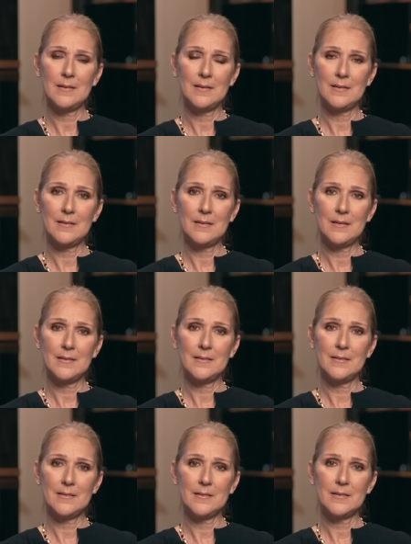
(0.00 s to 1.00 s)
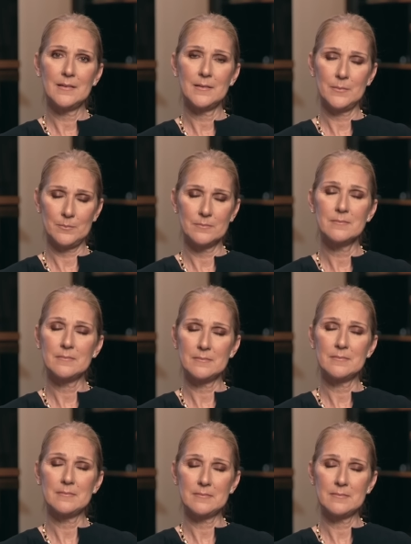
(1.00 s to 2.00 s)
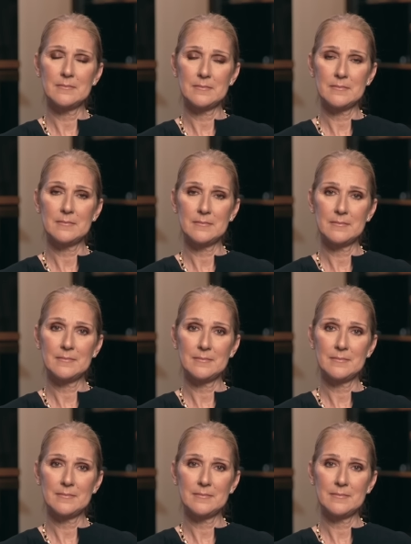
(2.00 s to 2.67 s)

Nothing is said.